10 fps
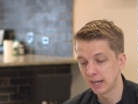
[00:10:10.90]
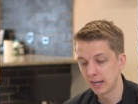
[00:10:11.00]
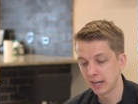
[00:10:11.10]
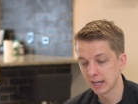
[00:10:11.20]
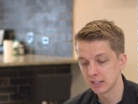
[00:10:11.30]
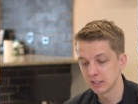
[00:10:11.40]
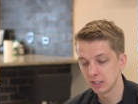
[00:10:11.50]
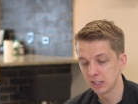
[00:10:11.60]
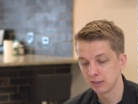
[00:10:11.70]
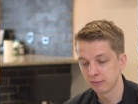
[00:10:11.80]
And
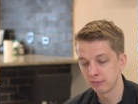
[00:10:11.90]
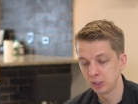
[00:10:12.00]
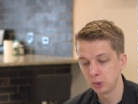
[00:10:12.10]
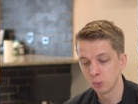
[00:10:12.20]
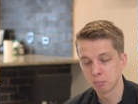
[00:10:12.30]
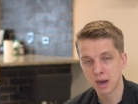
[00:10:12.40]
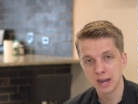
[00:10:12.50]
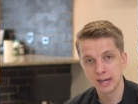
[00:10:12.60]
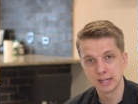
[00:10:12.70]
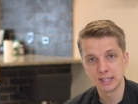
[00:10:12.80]
if you
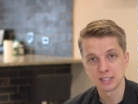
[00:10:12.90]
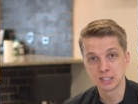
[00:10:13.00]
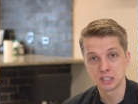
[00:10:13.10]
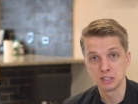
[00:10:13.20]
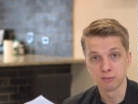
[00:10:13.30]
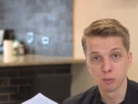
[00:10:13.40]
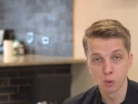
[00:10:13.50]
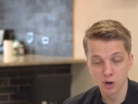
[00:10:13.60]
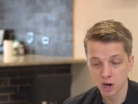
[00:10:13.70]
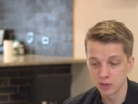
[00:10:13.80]
buy an
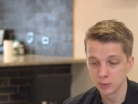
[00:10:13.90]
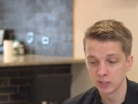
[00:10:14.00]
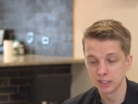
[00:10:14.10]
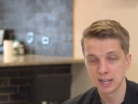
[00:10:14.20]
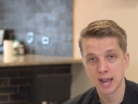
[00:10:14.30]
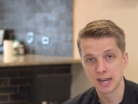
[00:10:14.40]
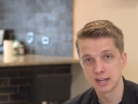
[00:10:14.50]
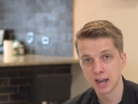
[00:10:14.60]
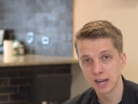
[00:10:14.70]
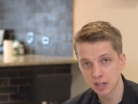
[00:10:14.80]
A6400 at
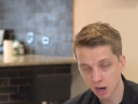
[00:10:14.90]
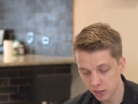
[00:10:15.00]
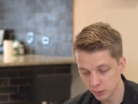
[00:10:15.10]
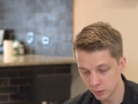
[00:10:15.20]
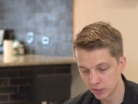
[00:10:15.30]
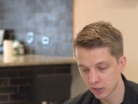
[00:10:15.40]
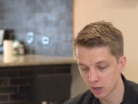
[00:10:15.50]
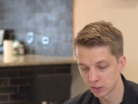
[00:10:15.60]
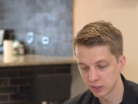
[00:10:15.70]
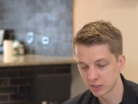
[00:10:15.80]

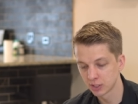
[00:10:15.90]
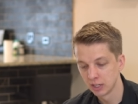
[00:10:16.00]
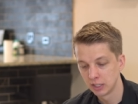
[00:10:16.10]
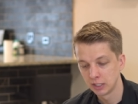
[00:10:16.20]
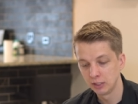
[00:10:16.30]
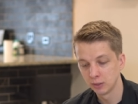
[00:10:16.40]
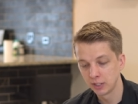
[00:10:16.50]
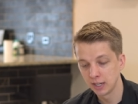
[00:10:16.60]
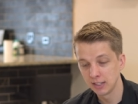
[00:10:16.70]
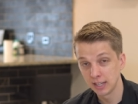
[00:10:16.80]
$900, you're
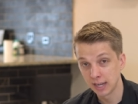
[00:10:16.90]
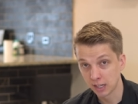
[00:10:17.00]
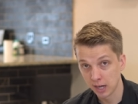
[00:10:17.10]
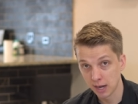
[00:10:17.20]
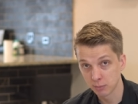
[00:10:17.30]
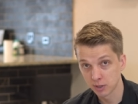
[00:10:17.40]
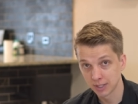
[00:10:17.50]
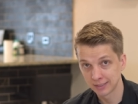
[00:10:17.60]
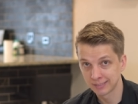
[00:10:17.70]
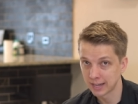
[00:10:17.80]
getting a
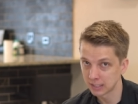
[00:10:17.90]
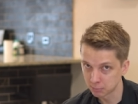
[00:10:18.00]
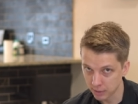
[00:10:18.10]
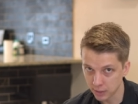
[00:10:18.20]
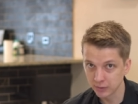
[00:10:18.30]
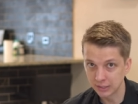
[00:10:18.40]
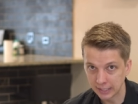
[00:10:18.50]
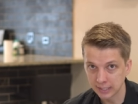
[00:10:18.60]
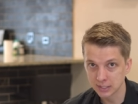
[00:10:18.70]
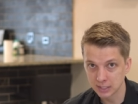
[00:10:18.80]
camera that is better than
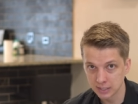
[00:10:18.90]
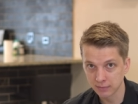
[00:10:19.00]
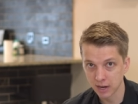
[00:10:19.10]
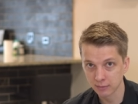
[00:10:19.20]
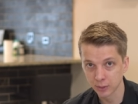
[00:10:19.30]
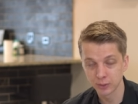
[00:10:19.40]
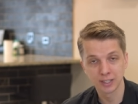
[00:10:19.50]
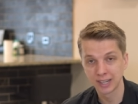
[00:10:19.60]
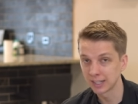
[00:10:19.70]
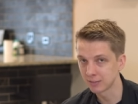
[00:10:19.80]
the
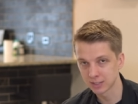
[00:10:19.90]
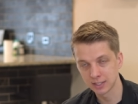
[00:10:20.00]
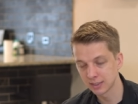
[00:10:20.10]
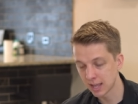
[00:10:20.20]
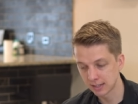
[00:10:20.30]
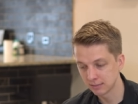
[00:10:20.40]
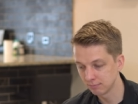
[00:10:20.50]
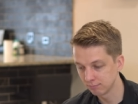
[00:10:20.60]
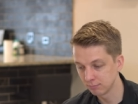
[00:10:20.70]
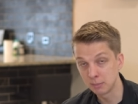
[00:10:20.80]
a6500. Again, I've said that
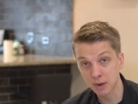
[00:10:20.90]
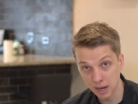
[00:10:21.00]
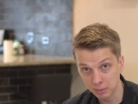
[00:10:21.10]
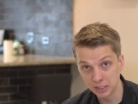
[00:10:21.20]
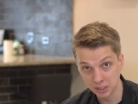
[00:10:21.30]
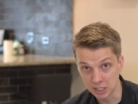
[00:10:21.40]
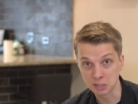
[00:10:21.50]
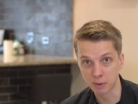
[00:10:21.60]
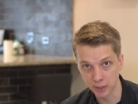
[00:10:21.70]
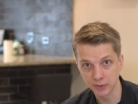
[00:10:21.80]
in my opinion,
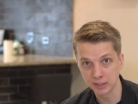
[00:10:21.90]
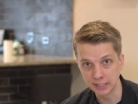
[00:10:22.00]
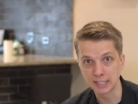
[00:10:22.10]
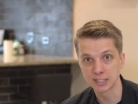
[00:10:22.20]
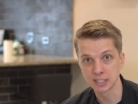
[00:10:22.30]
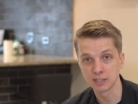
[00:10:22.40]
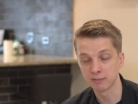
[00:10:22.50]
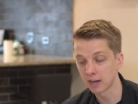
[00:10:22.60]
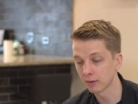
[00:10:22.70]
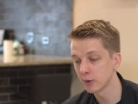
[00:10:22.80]
it's better than the
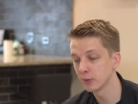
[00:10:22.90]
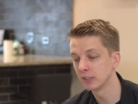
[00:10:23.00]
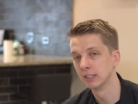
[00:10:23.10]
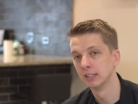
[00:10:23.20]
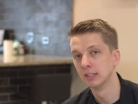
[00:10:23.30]
a6500